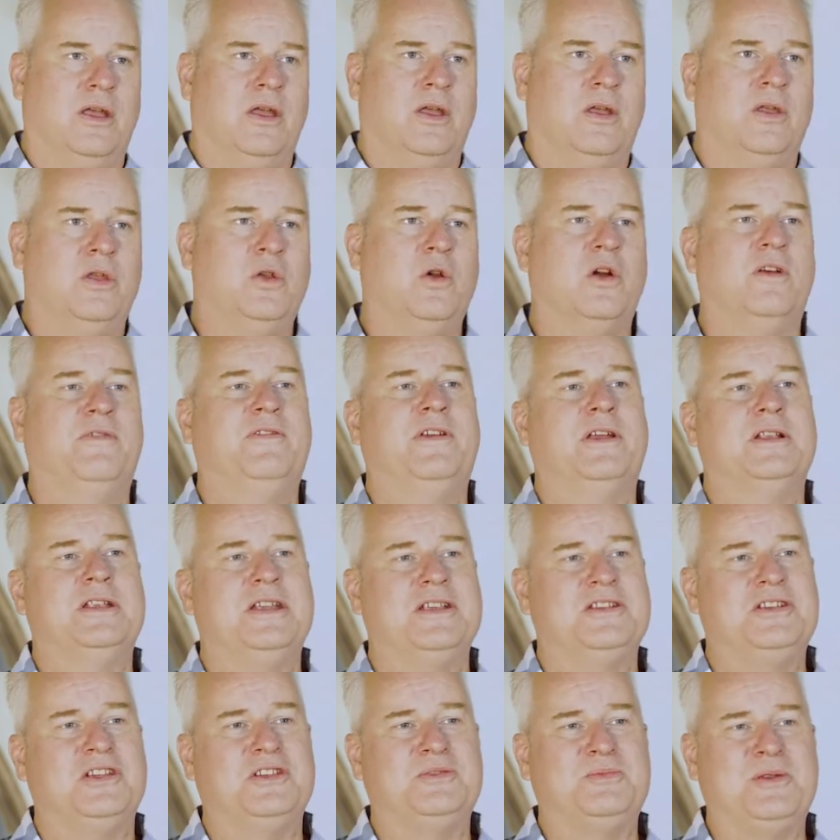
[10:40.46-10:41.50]
Your
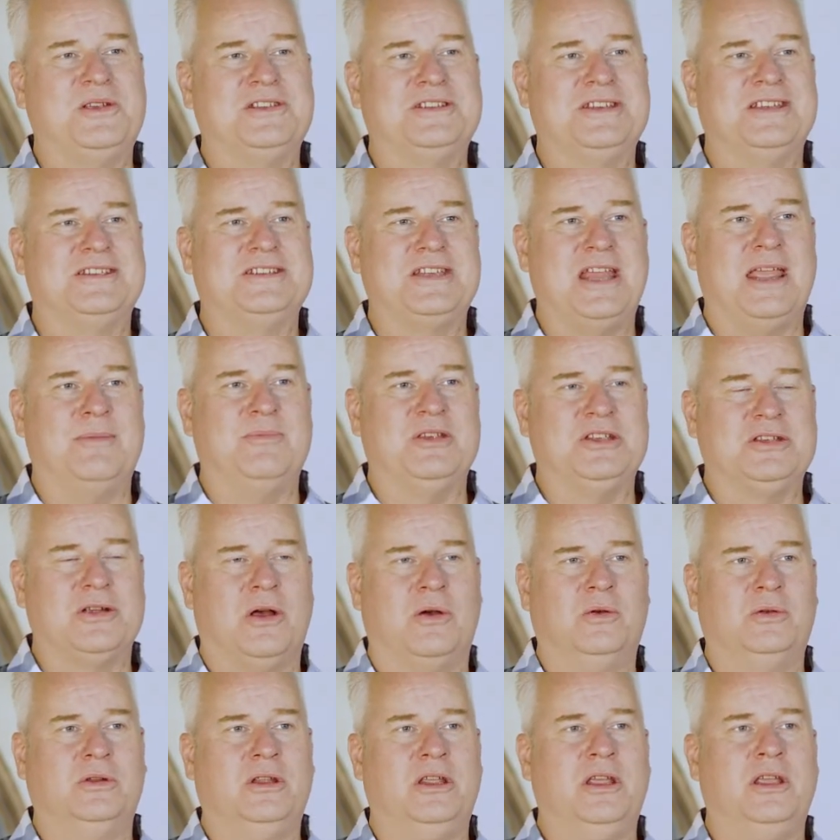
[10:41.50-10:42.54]
fictitious business name is
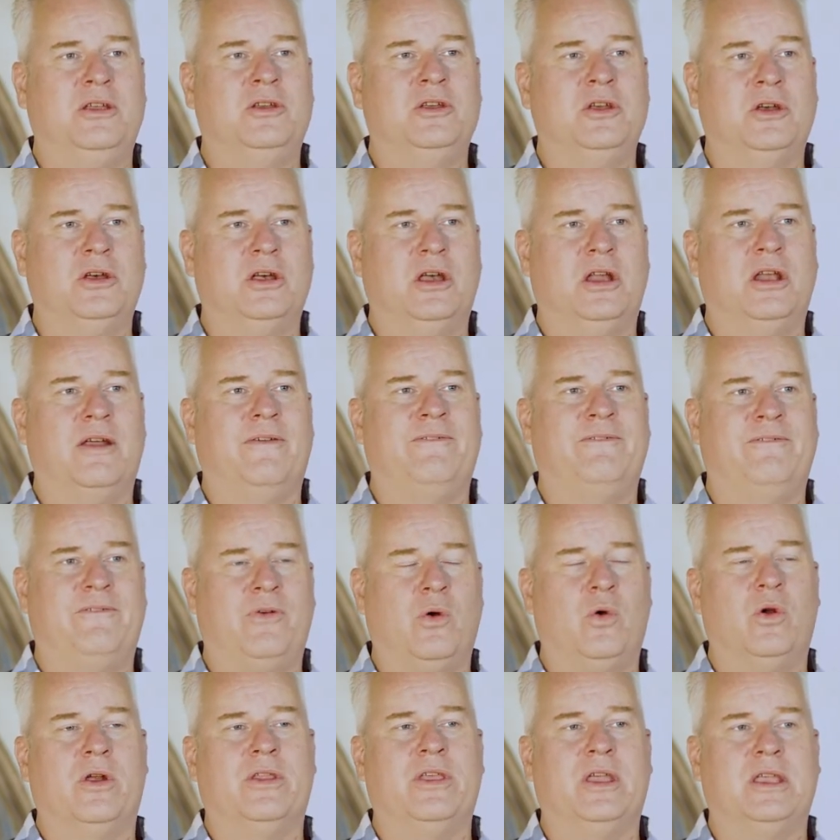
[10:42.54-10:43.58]
only good
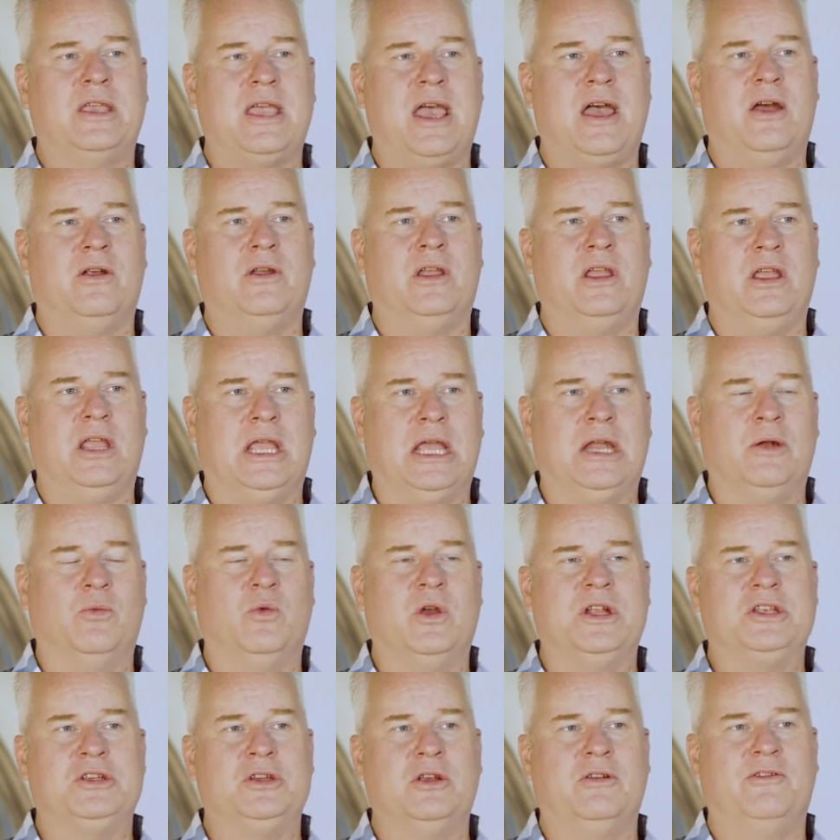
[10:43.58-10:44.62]
for the county in
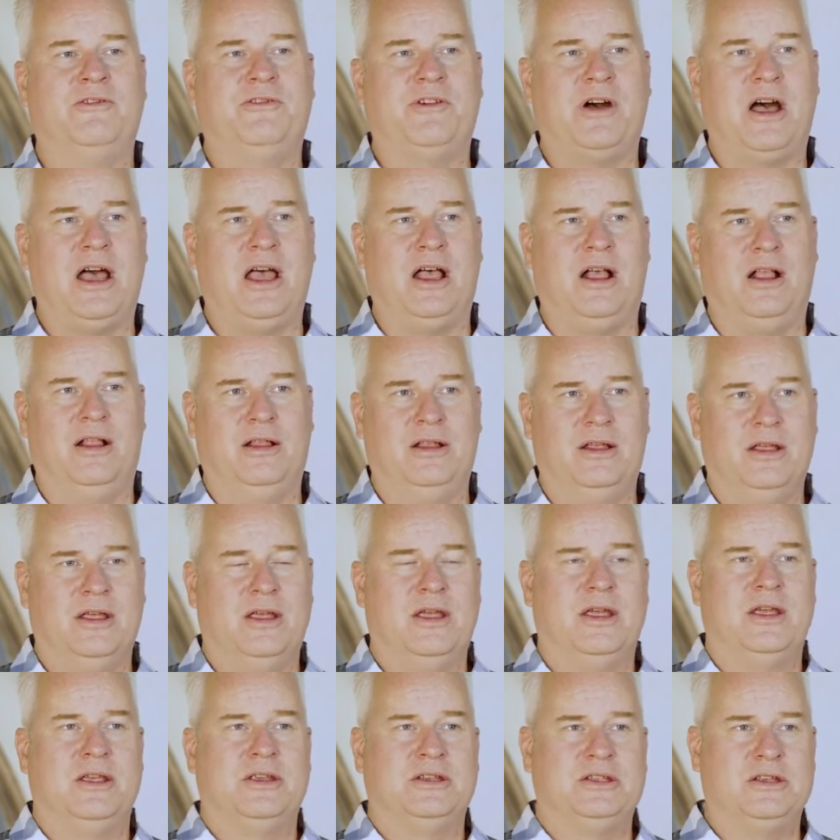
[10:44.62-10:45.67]
which you file.
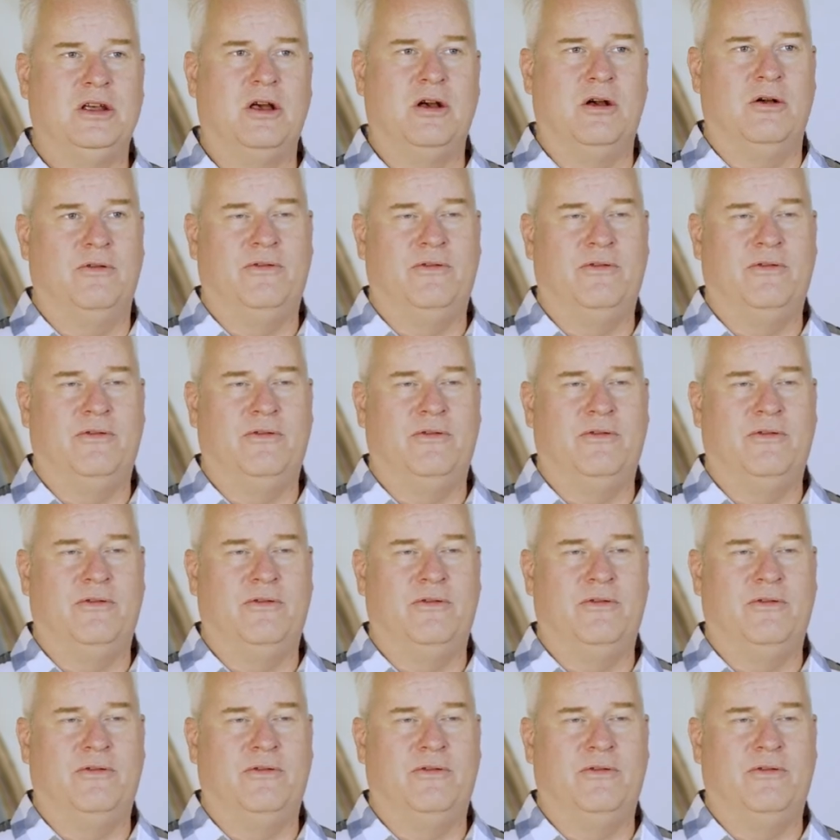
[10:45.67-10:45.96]
So,